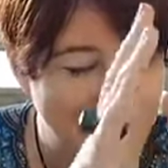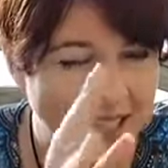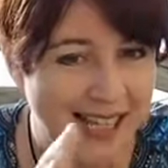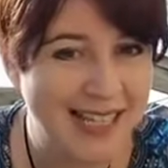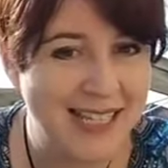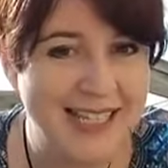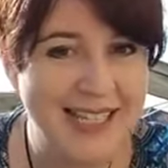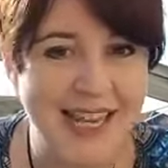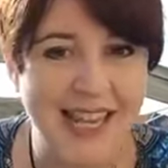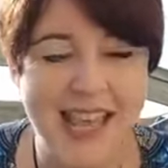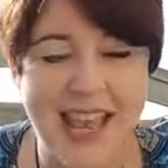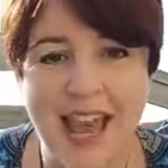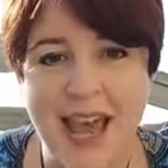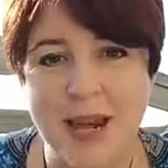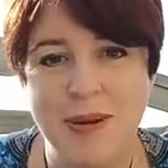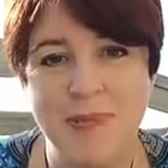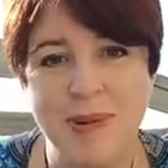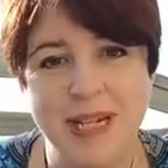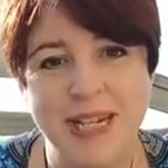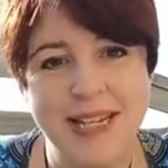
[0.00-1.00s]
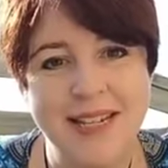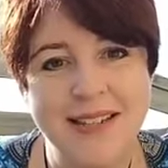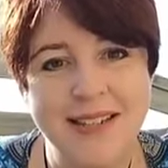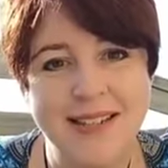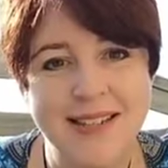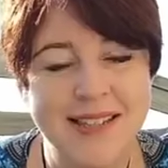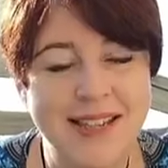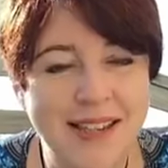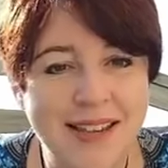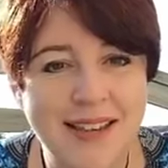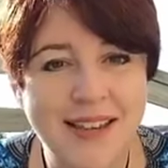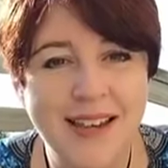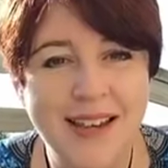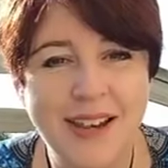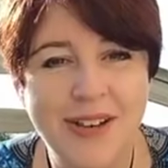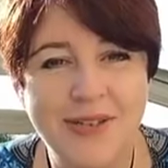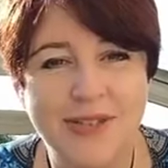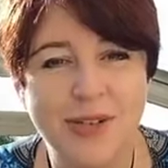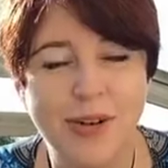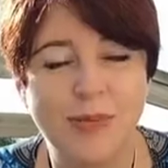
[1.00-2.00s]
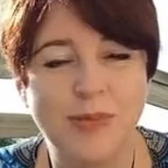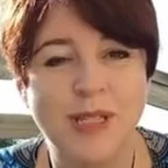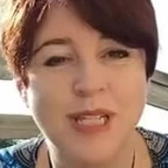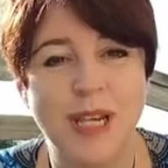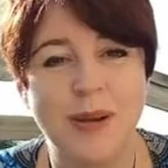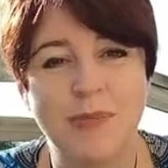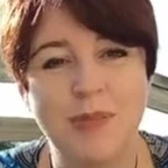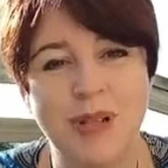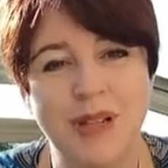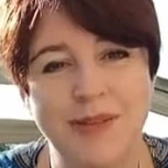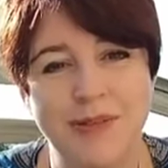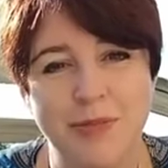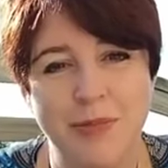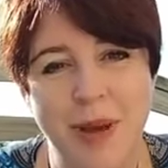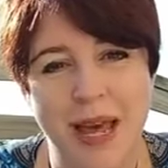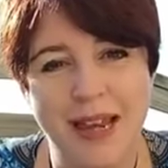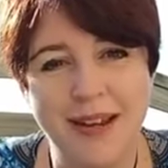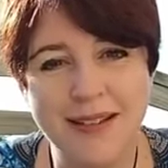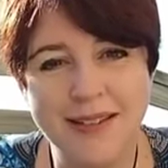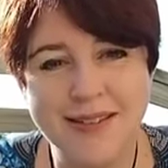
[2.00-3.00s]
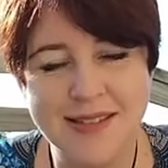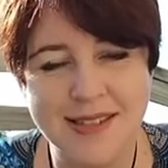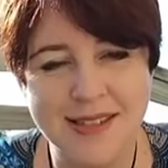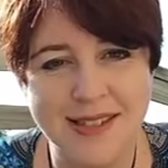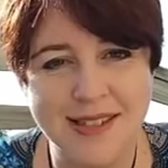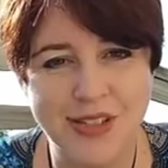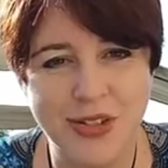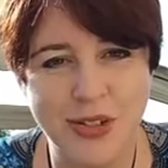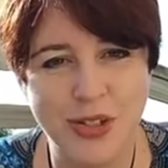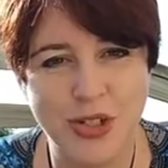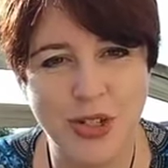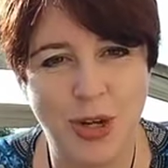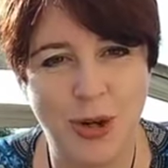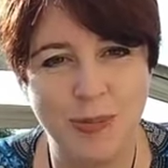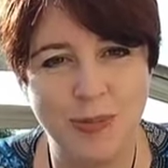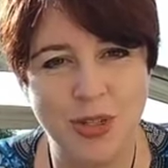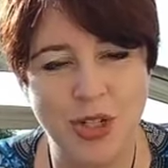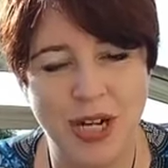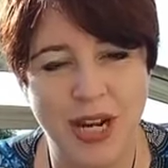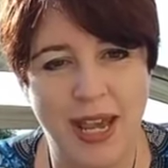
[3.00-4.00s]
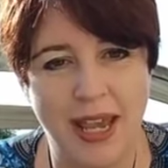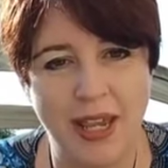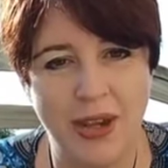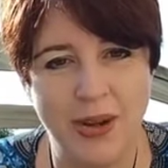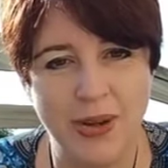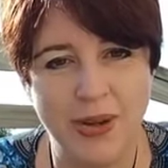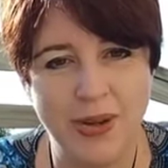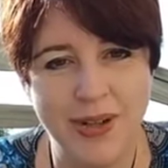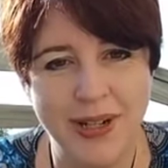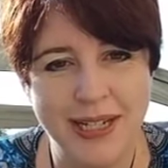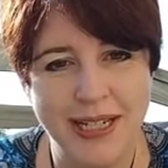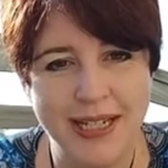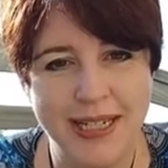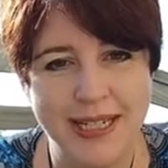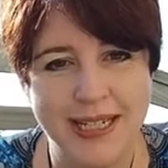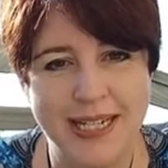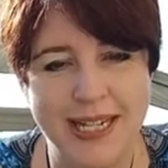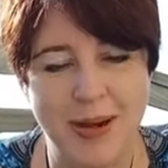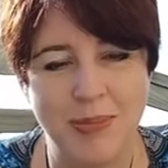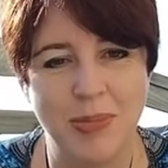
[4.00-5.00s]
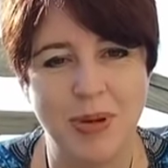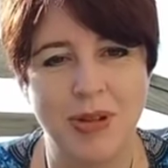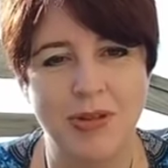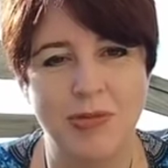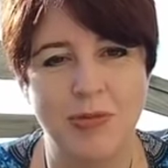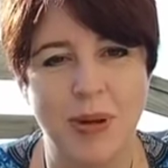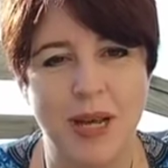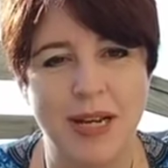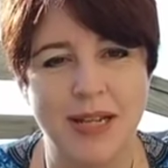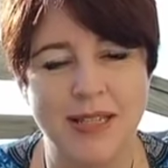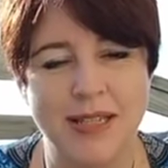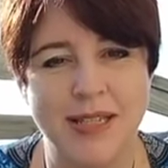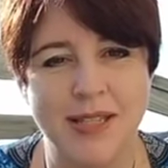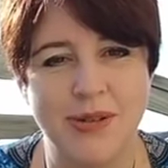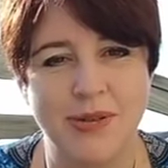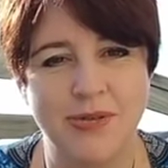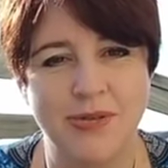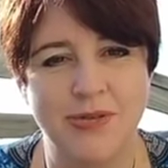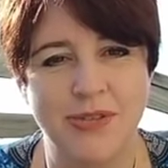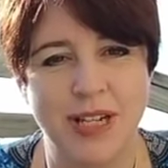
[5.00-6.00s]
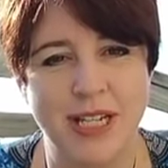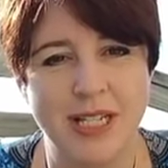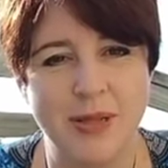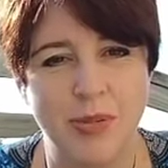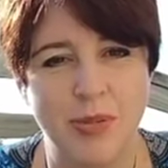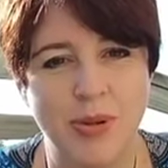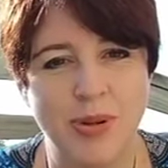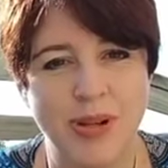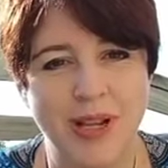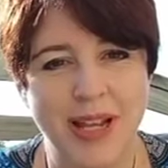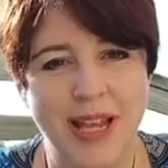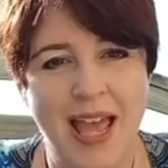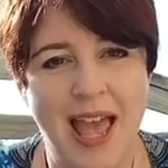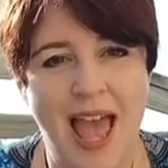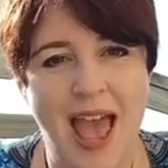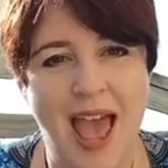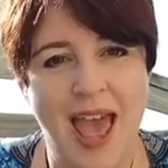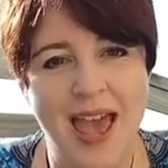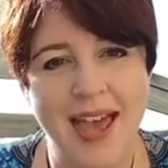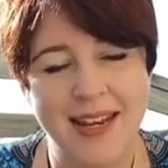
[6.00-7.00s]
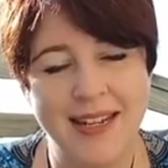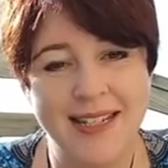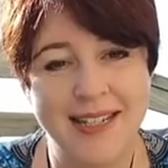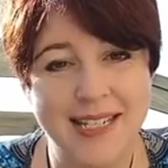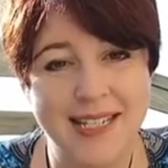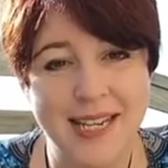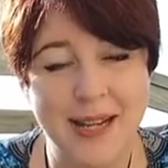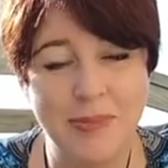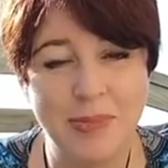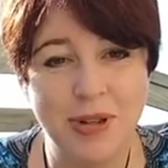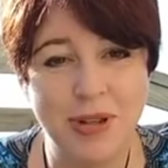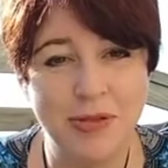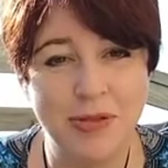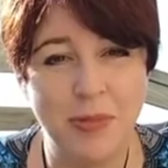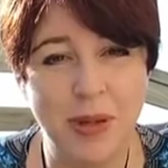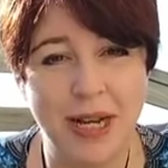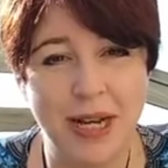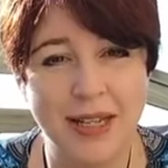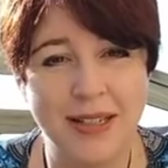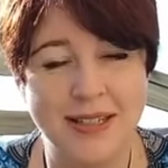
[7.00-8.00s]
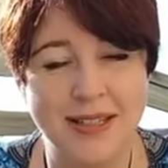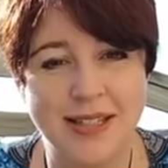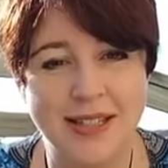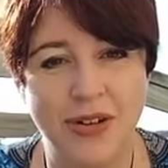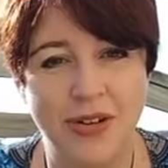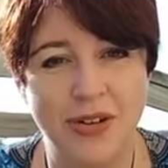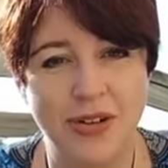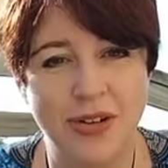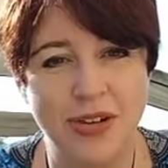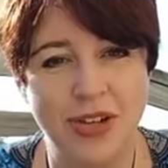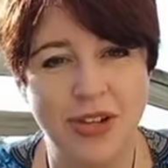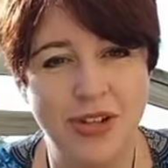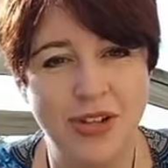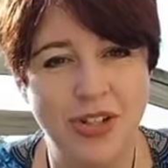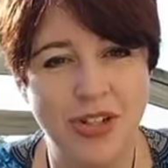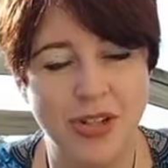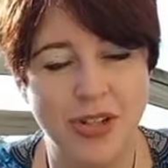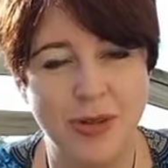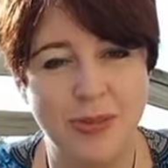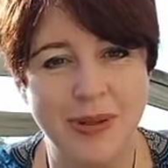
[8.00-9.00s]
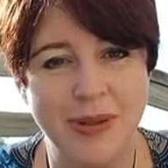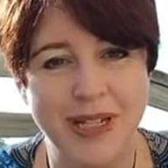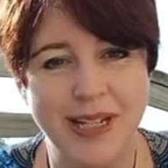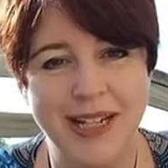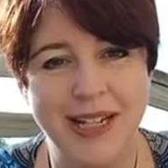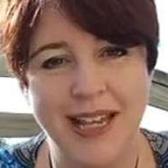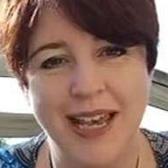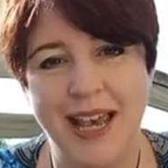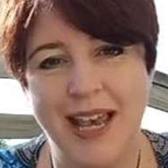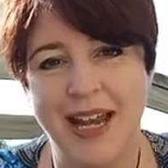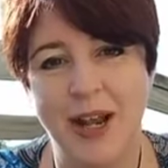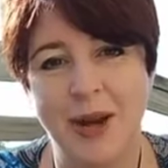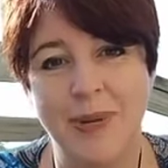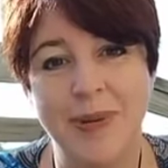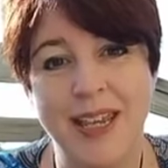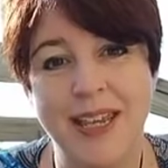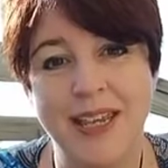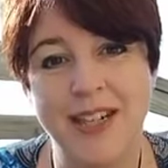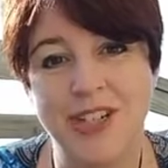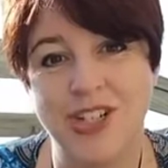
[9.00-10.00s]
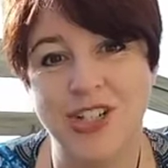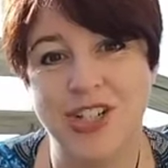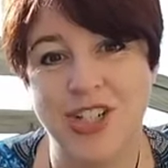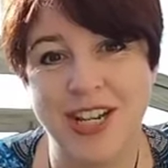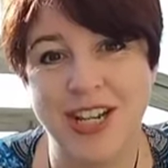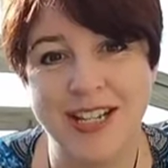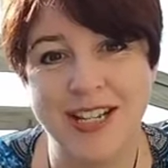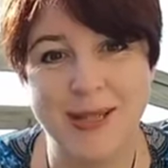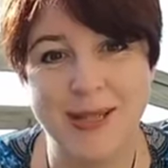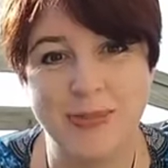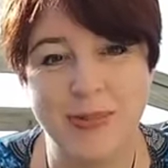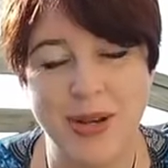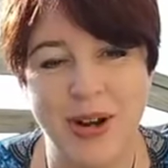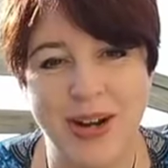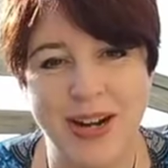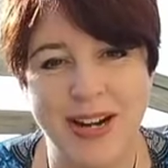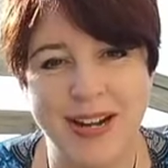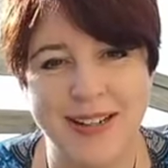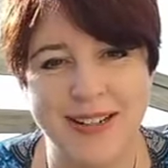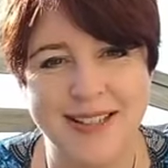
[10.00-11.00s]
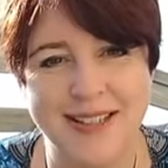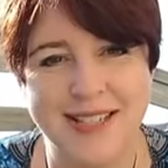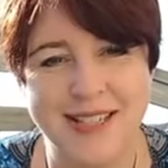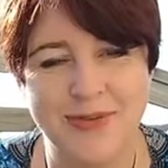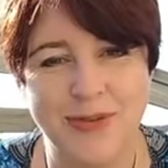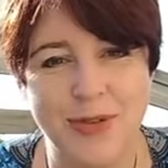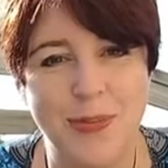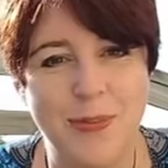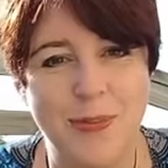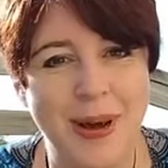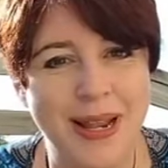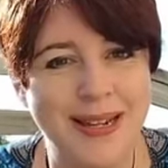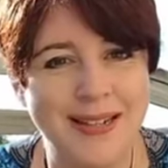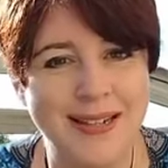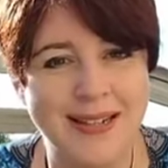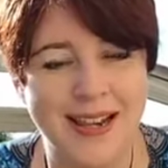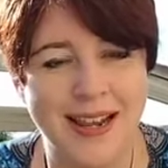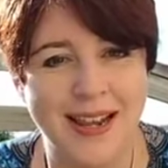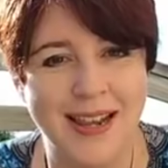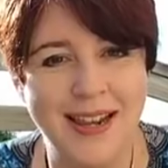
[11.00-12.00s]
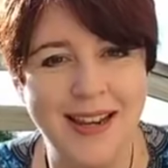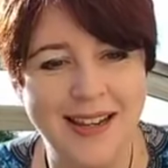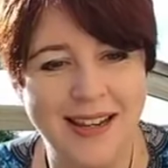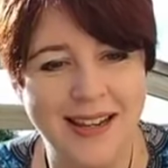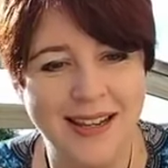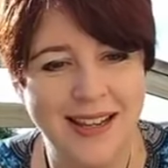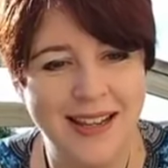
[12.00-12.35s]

It's Leanne Peters here from templeofbalance.com.au, Temple of Balance on Facebook and Temple of Balance on YouTube. And I'm here to share some guidance for Monday